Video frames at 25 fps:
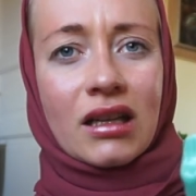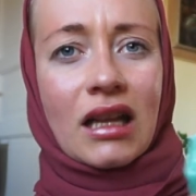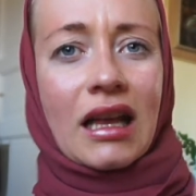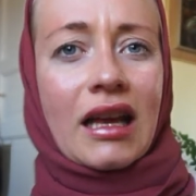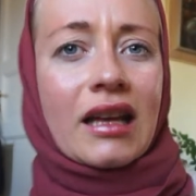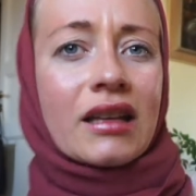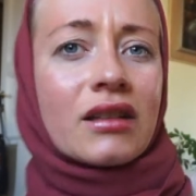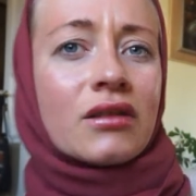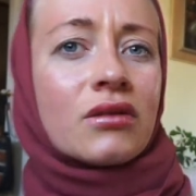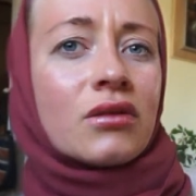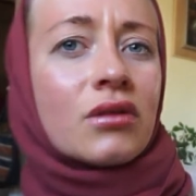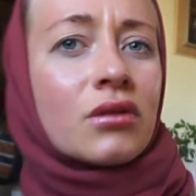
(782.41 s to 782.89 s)

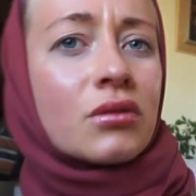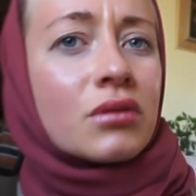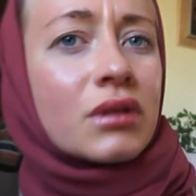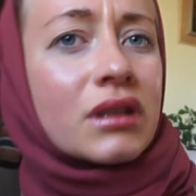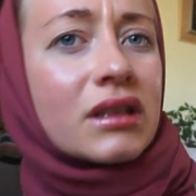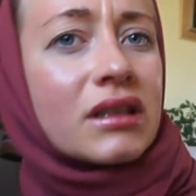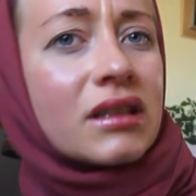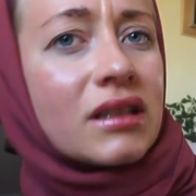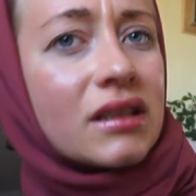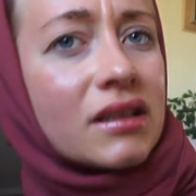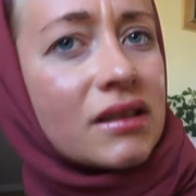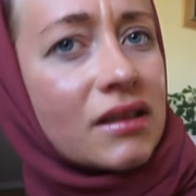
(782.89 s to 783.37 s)
I don't know what
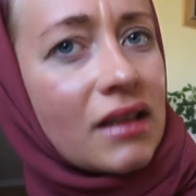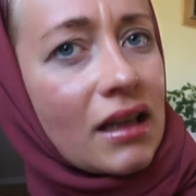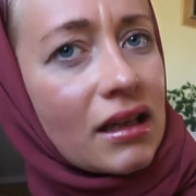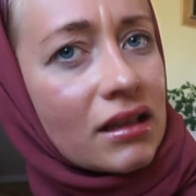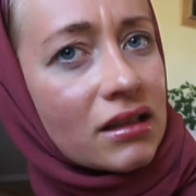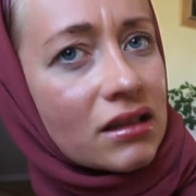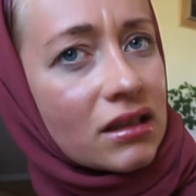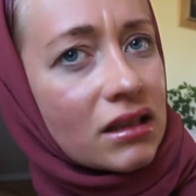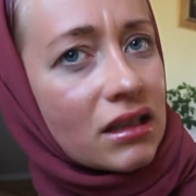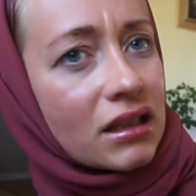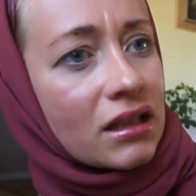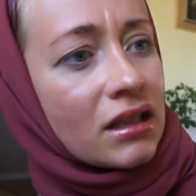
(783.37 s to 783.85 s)
it is
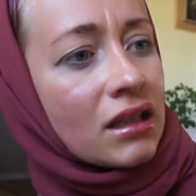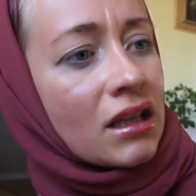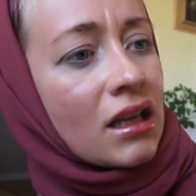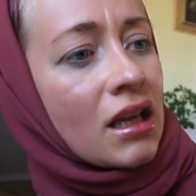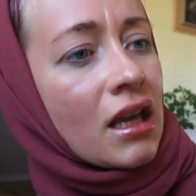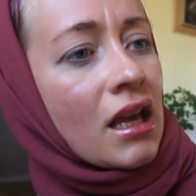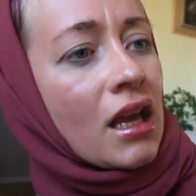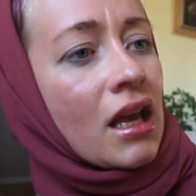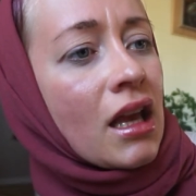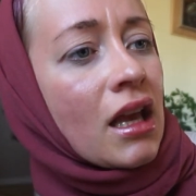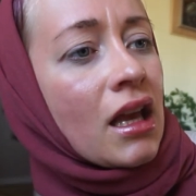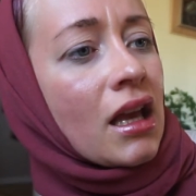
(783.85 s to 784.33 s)
actually,
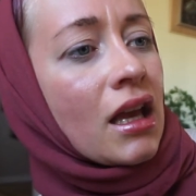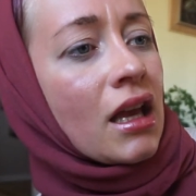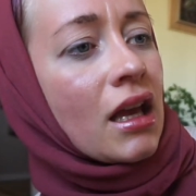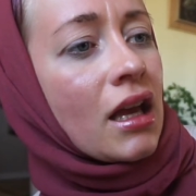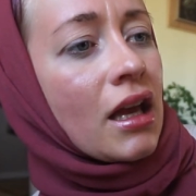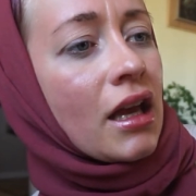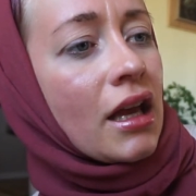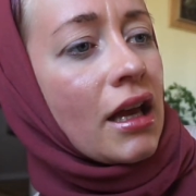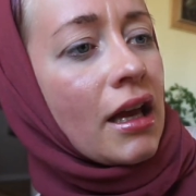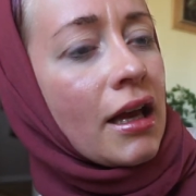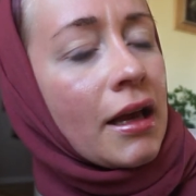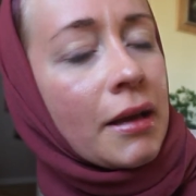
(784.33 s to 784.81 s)

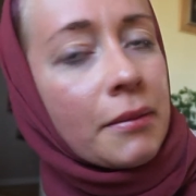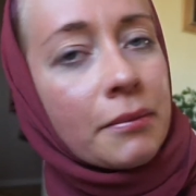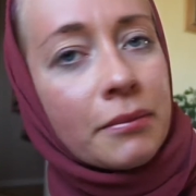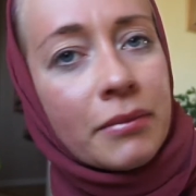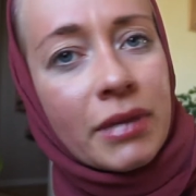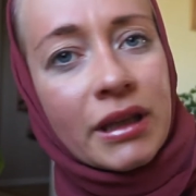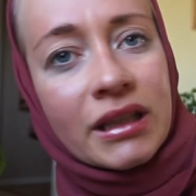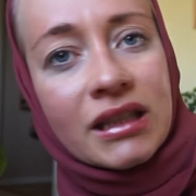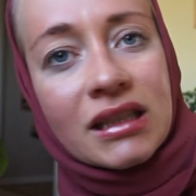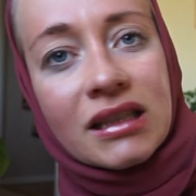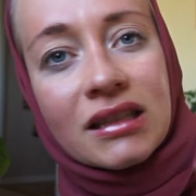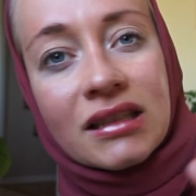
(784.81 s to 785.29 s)

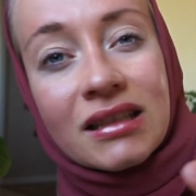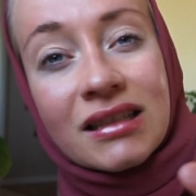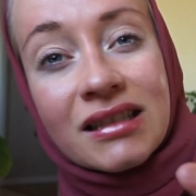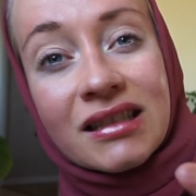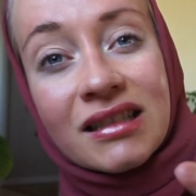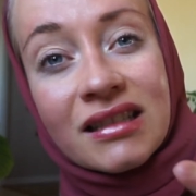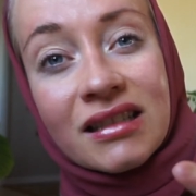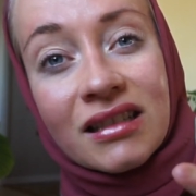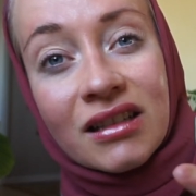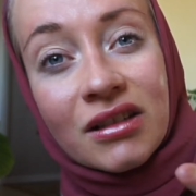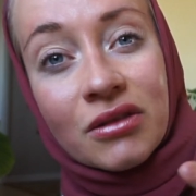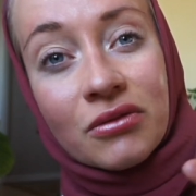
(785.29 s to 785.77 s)
but it is
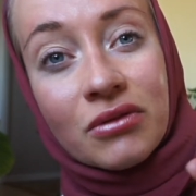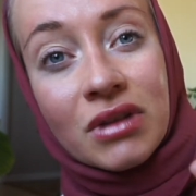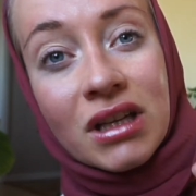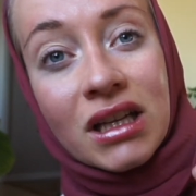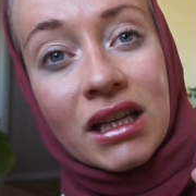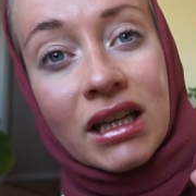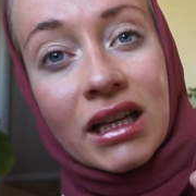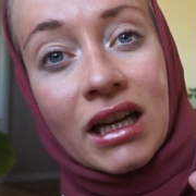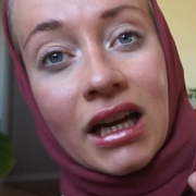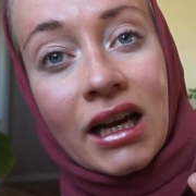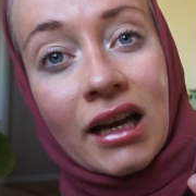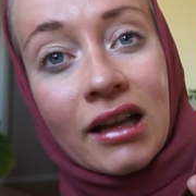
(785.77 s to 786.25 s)
in a
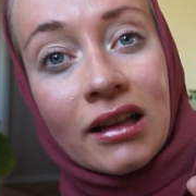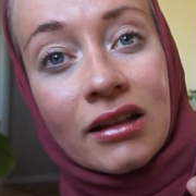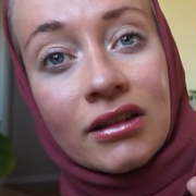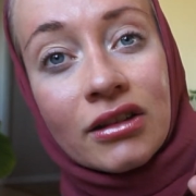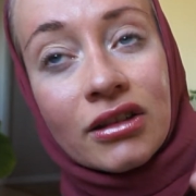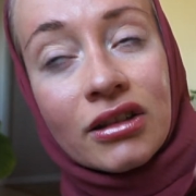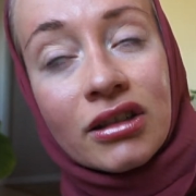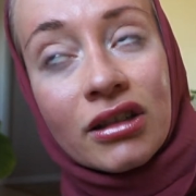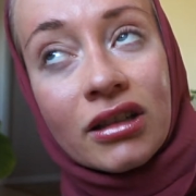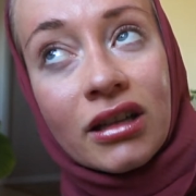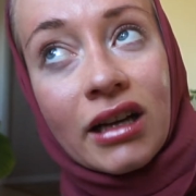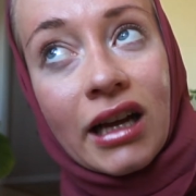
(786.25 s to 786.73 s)
green
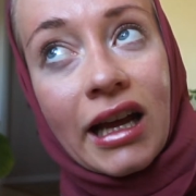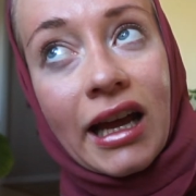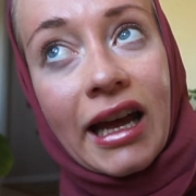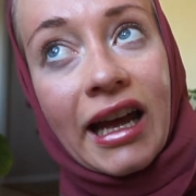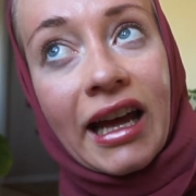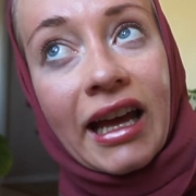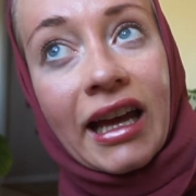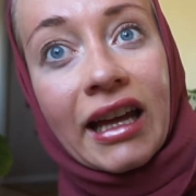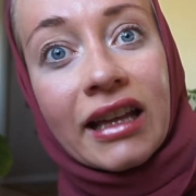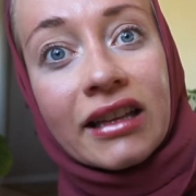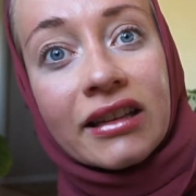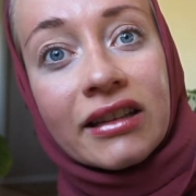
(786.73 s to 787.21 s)
color,
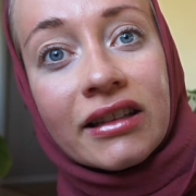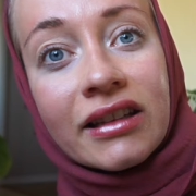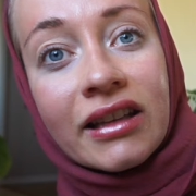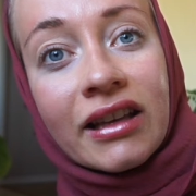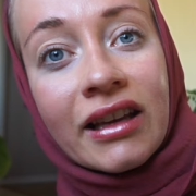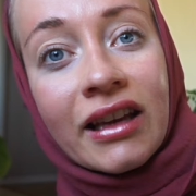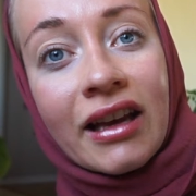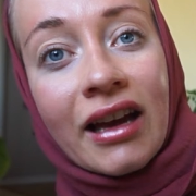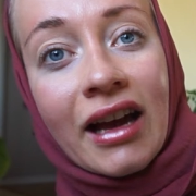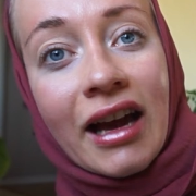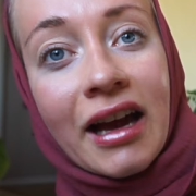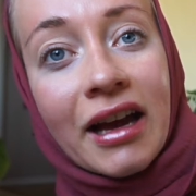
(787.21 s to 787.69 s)
and
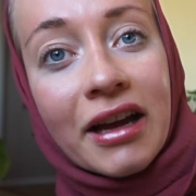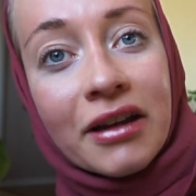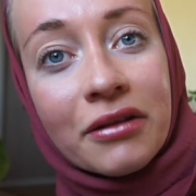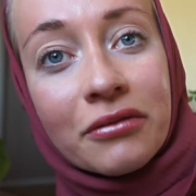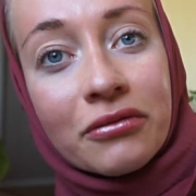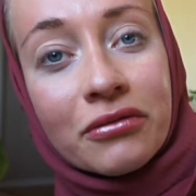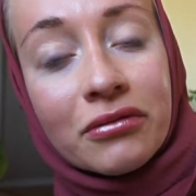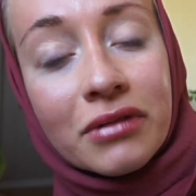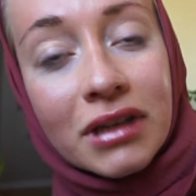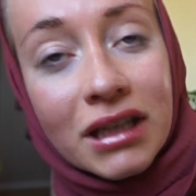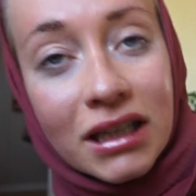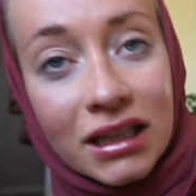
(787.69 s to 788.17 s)
I
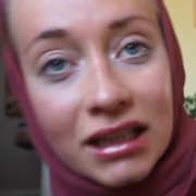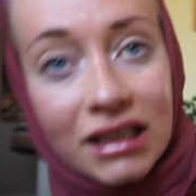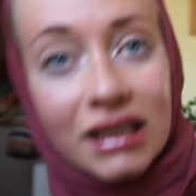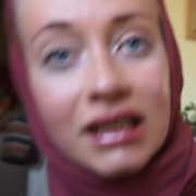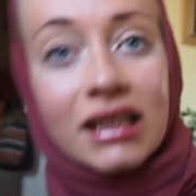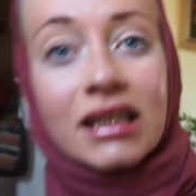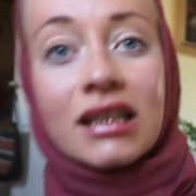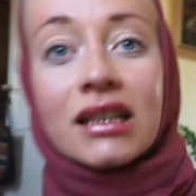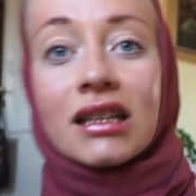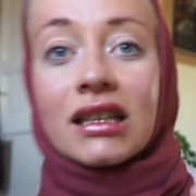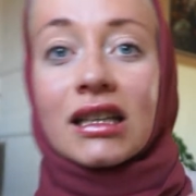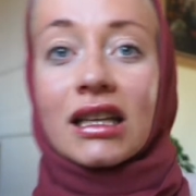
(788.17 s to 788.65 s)

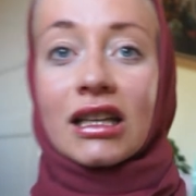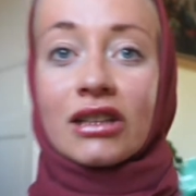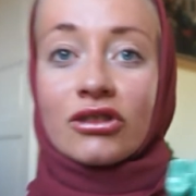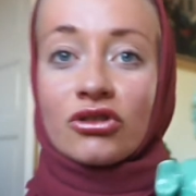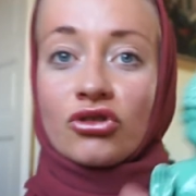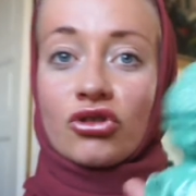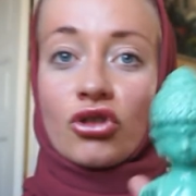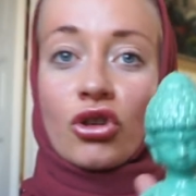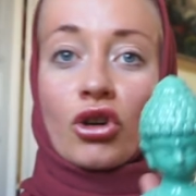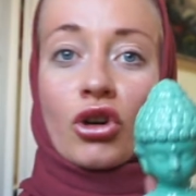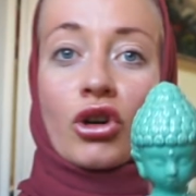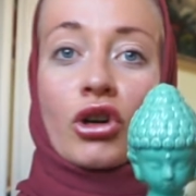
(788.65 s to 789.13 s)
really
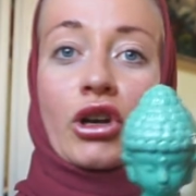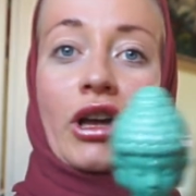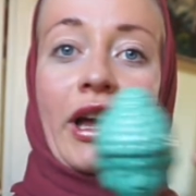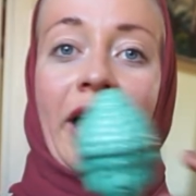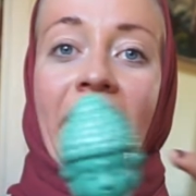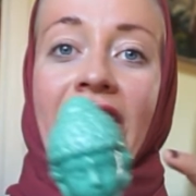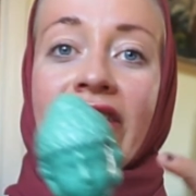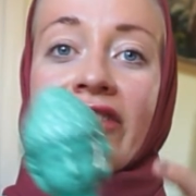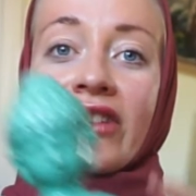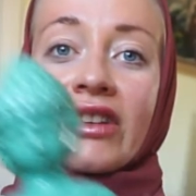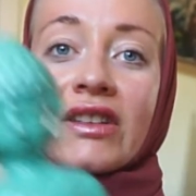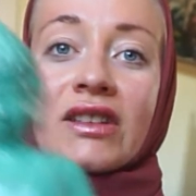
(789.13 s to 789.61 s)
enjoy
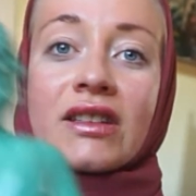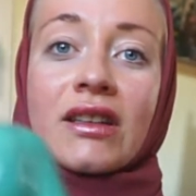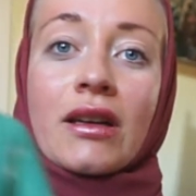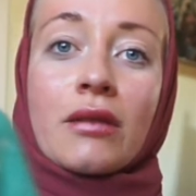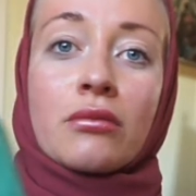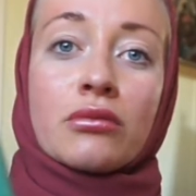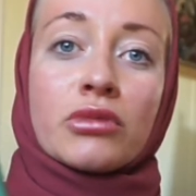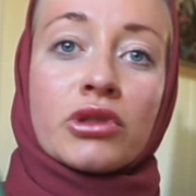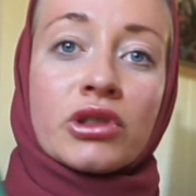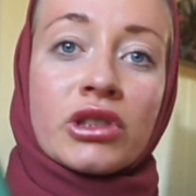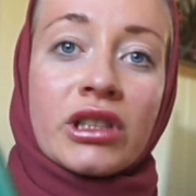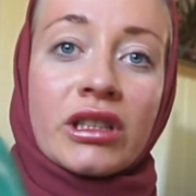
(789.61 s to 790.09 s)
having
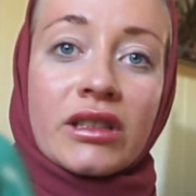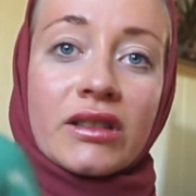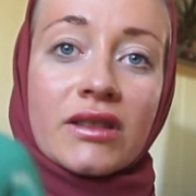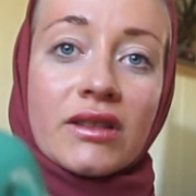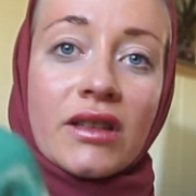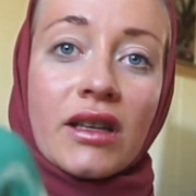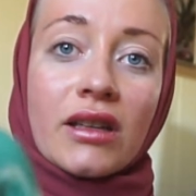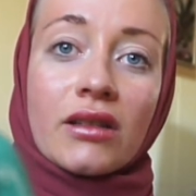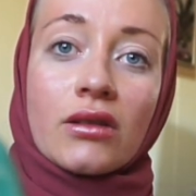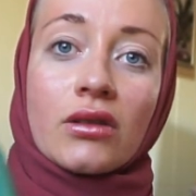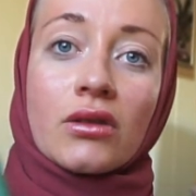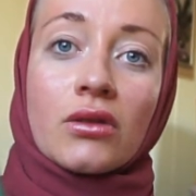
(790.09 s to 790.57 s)
some Buddha
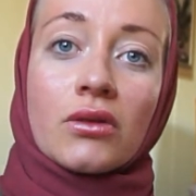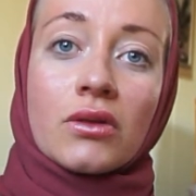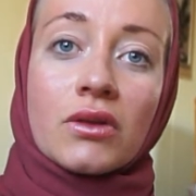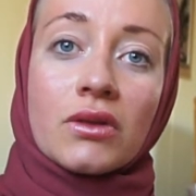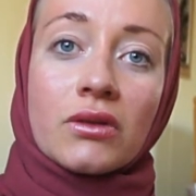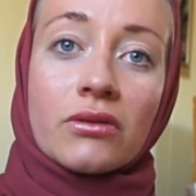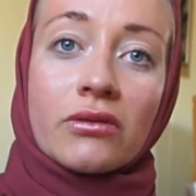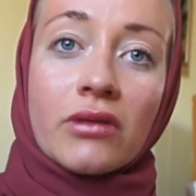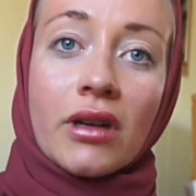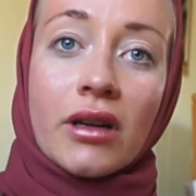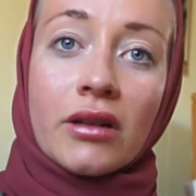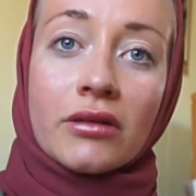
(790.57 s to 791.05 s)
statues
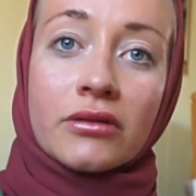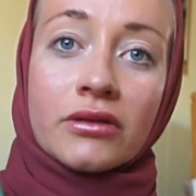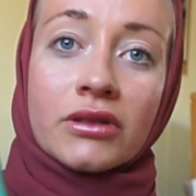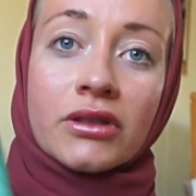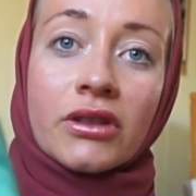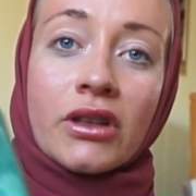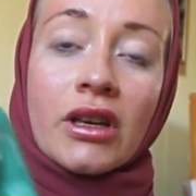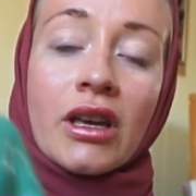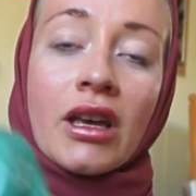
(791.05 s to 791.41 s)
around